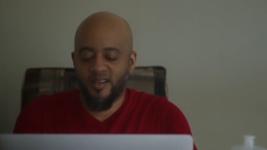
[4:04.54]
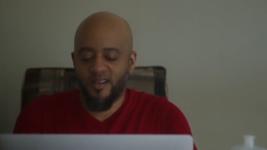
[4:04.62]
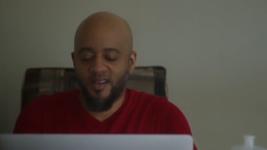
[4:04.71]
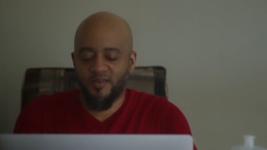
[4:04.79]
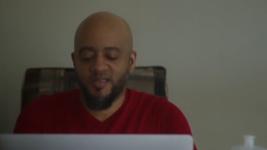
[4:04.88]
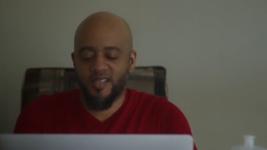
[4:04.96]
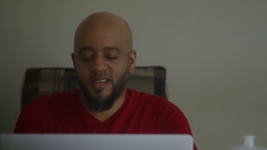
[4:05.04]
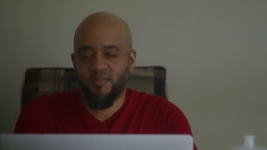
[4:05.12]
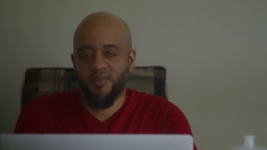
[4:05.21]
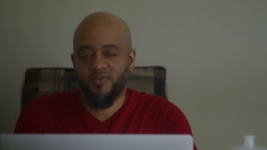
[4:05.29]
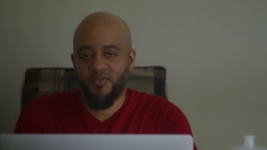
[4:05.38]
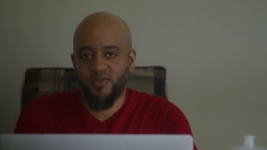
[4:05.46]
I was
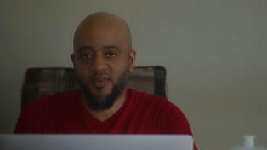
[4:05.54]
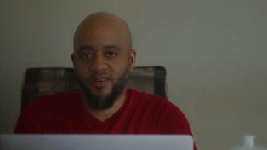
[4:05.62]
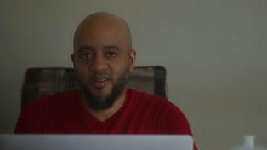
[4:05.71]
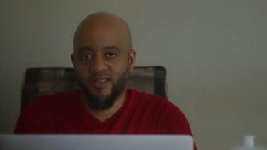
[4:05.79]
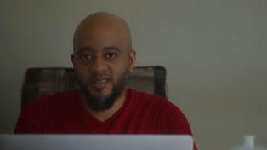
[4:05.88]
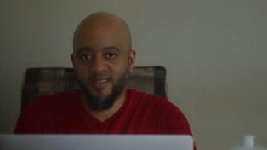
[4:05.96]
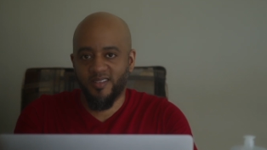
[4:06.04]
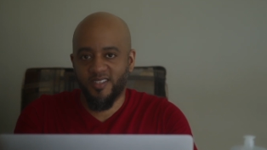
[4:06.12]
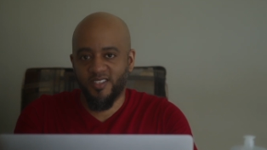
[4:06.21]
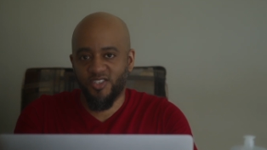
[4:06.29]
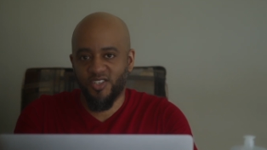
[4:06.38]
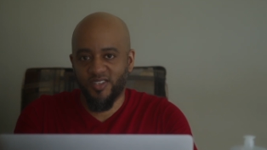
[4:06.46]
happy for the
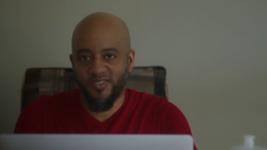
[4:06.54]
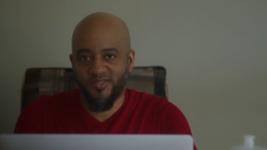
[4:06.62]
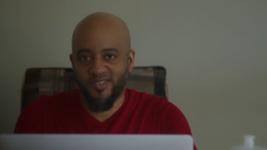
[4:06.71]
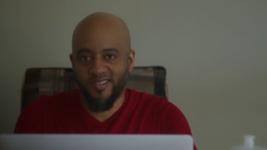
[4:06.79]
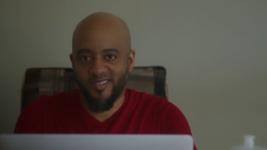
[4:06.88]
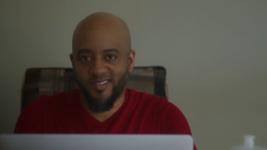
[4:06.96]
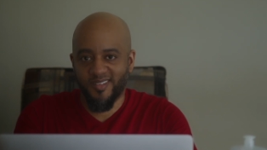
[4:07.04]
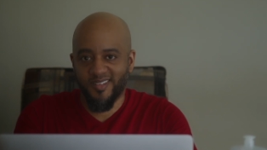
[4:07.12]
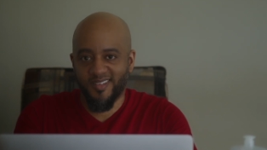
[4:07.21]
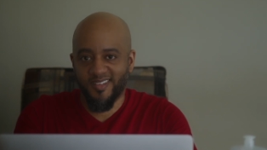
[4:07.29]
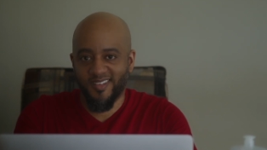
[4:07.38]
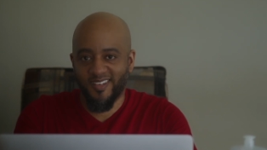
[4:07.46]
shift,
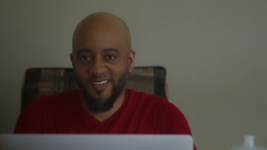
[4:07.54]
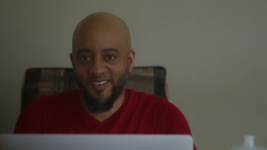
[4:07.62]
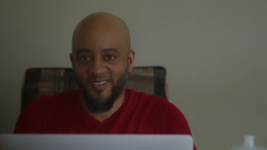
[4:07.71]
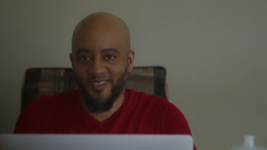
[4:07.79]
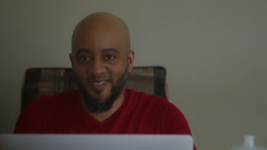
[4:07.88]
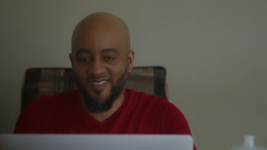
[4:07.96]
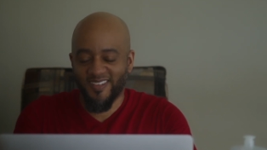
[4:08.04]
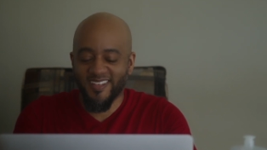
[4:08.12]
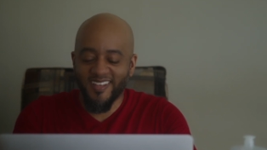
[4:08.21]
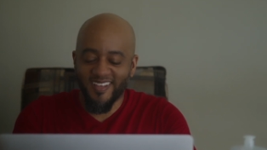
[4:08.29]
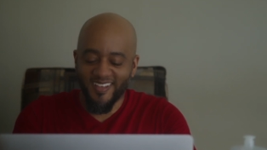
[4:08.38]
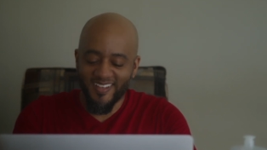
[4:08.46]
you know,
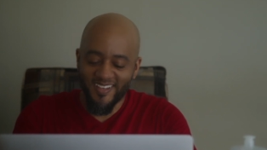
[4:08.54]
yeah.